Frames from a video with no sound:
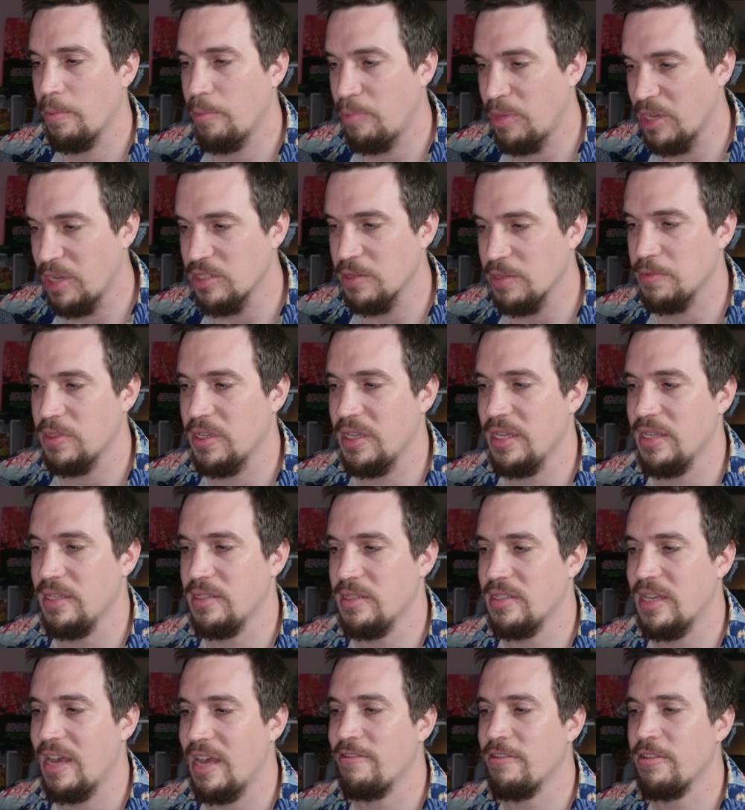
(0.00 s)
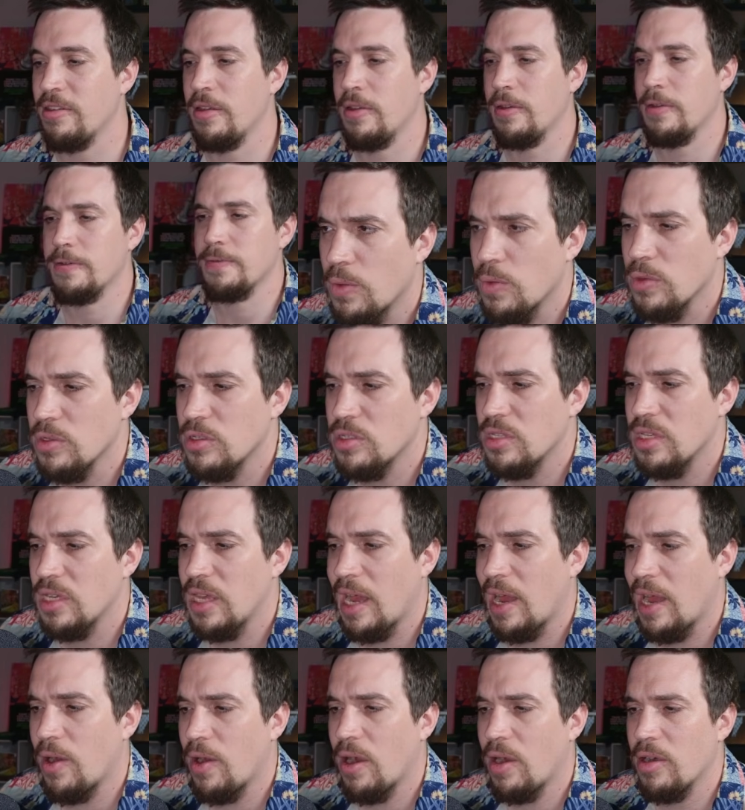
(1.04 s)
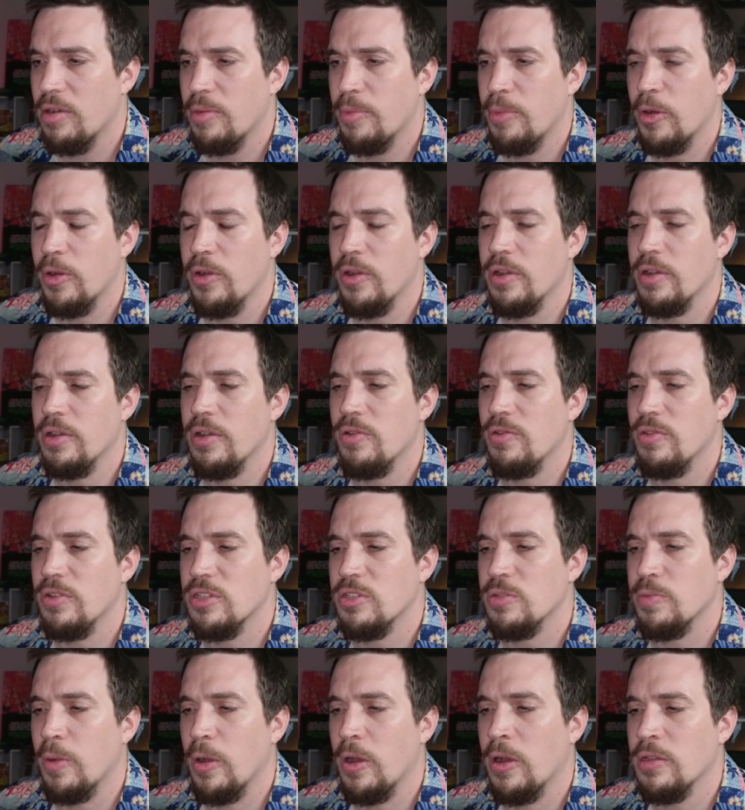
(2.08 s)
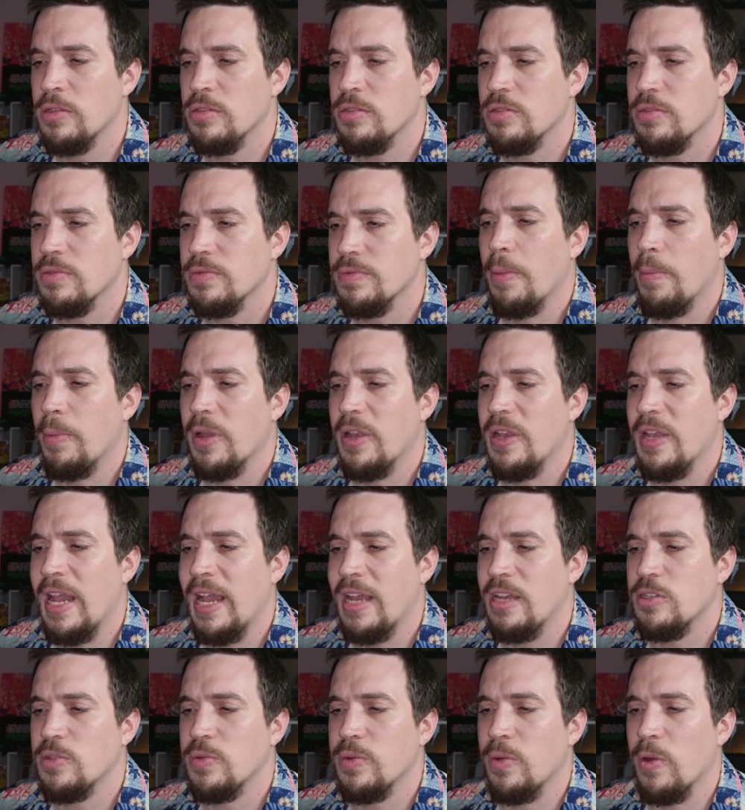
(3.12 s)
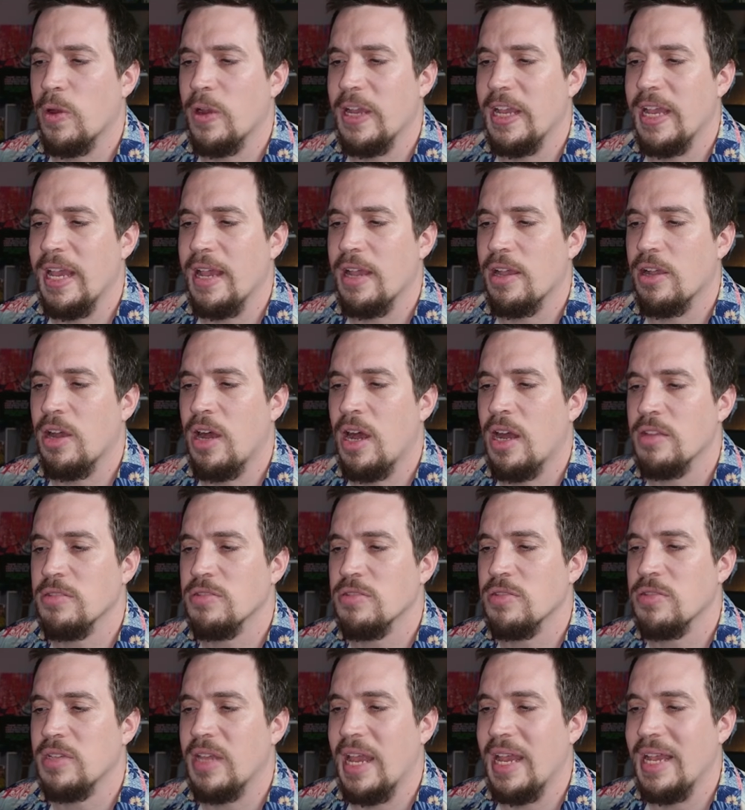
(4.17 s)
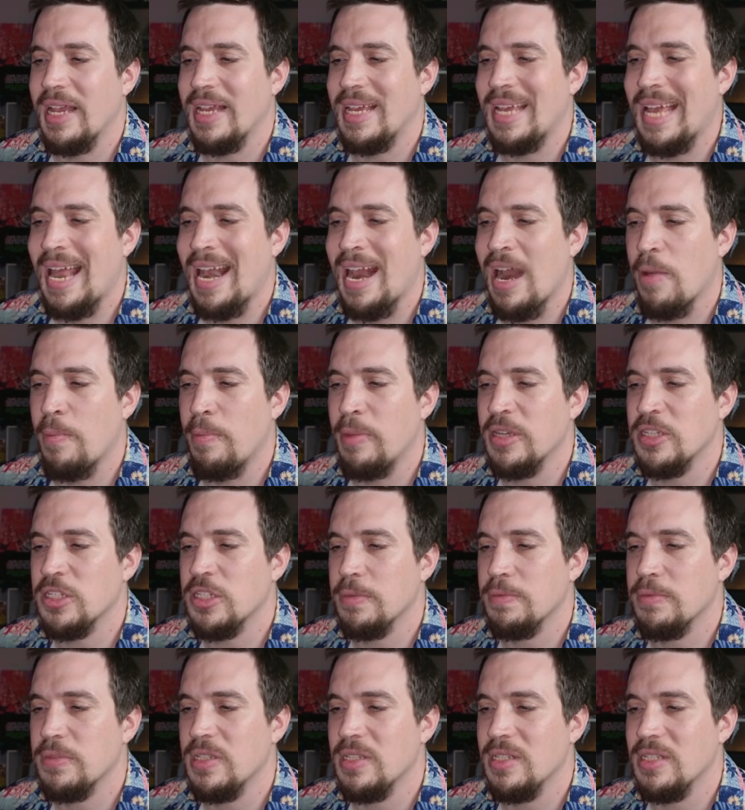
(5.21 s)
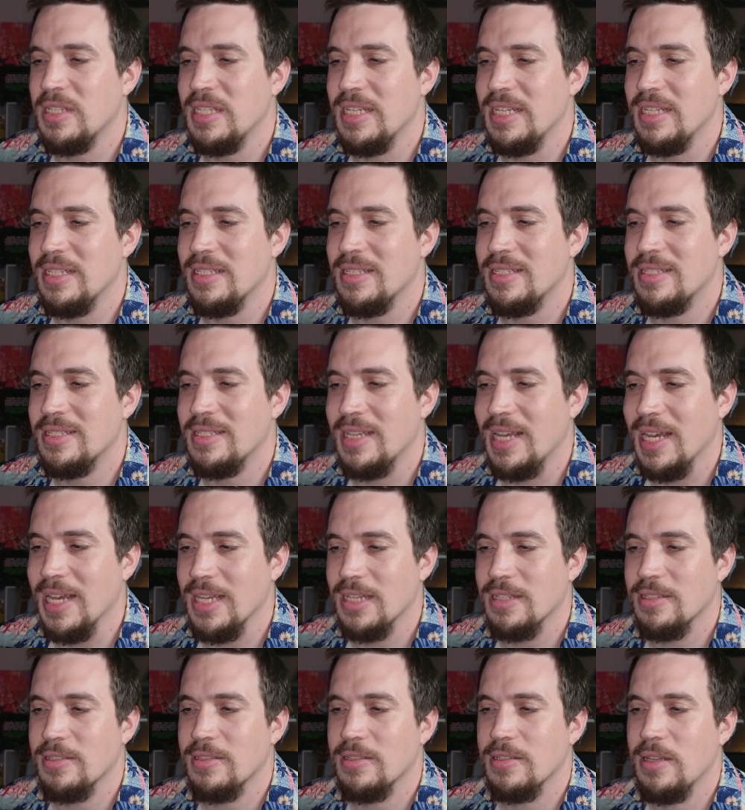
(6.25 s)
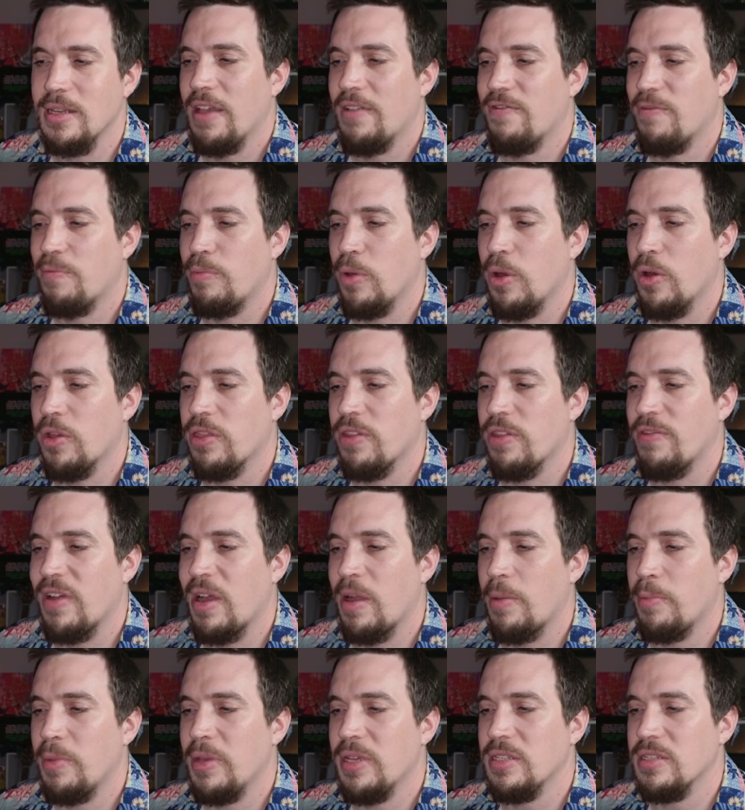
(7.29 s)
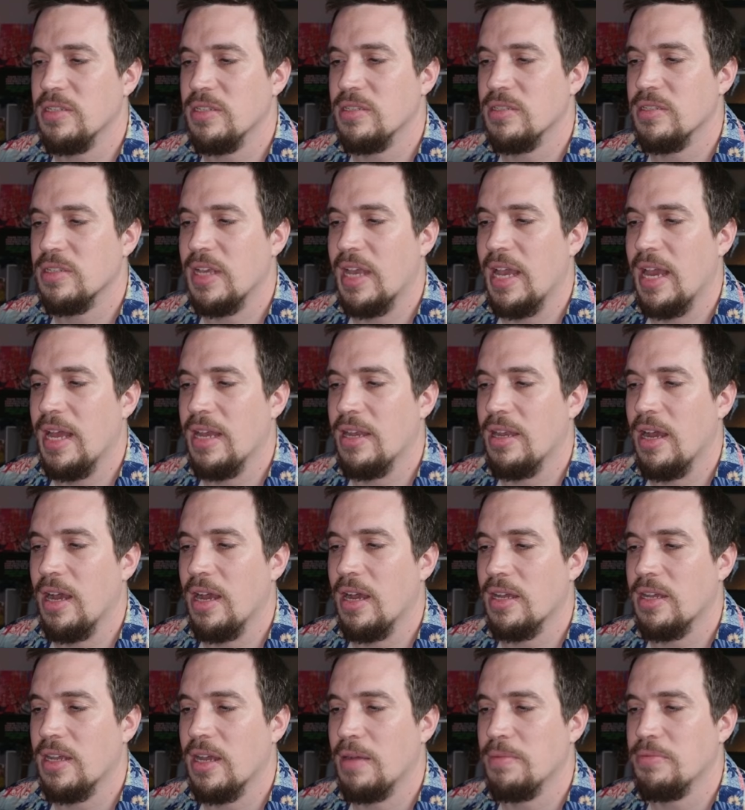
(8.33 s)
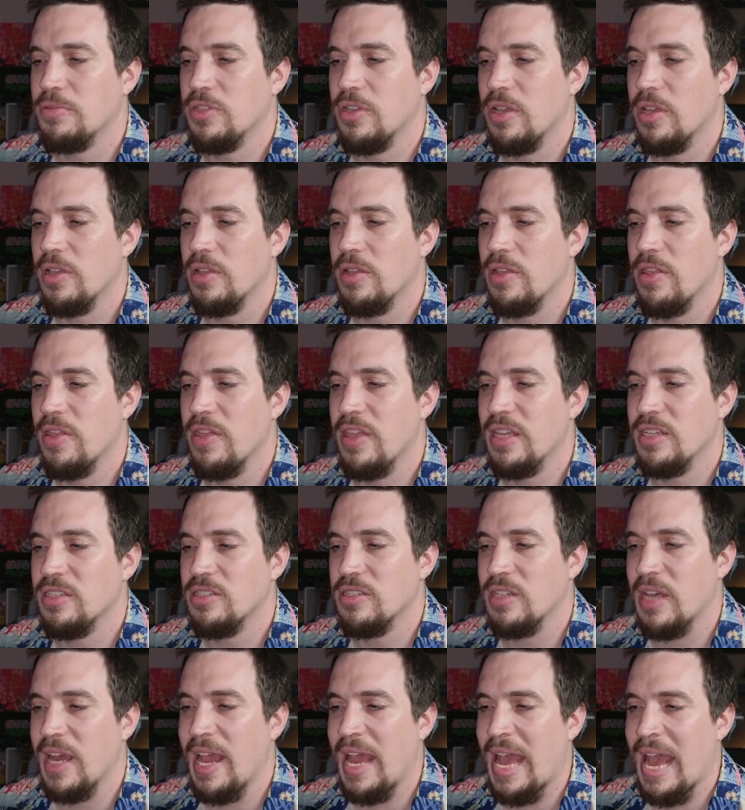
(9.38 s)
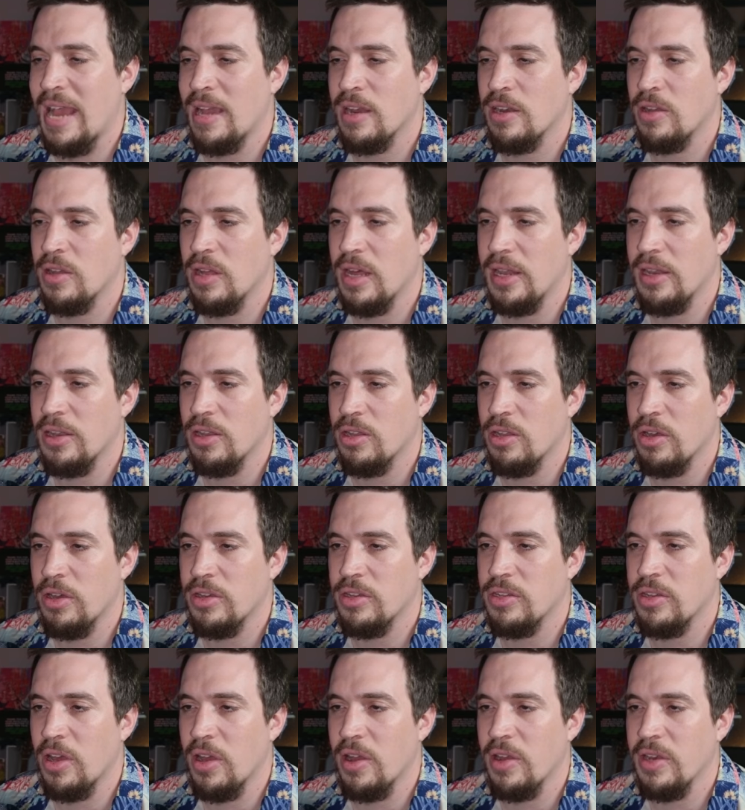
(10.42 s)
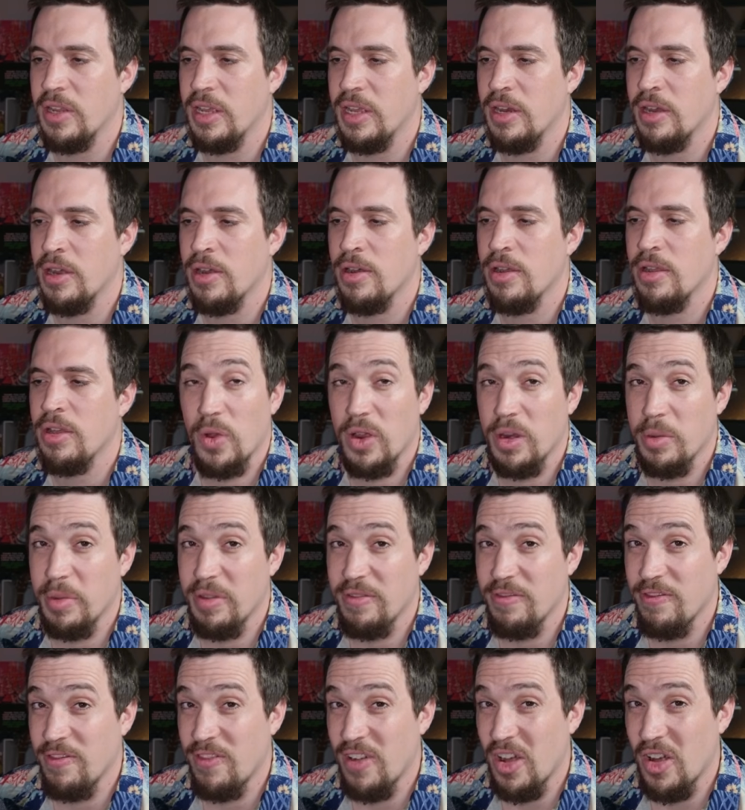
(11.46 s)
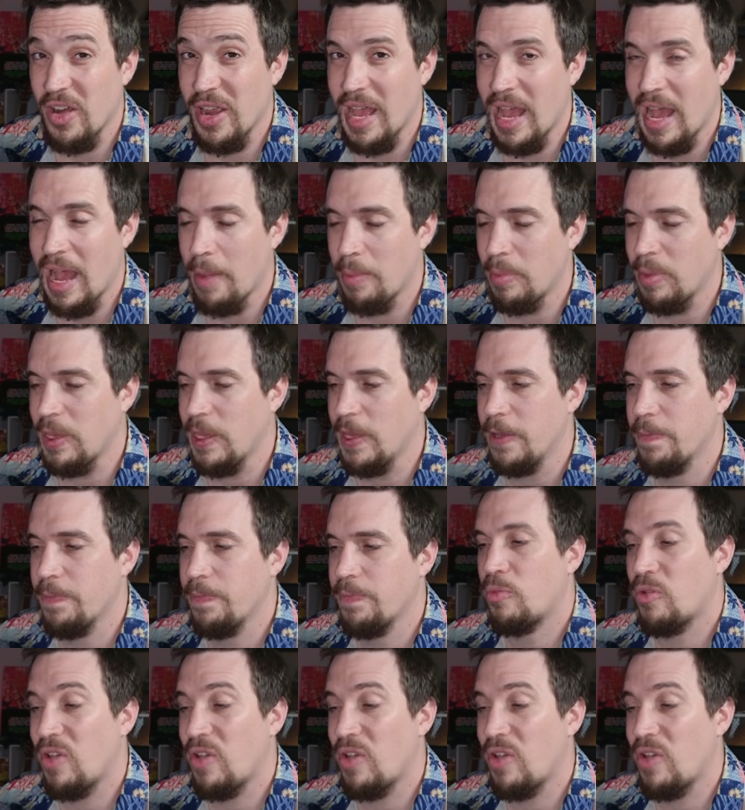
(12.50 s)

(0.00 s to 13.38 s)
bishop to e7. We'll see how our opponent responds. But next, we want to get castled and get our bishop to d6. If both of our pieces can come to this diagonal and look down here, we're going to be very happy.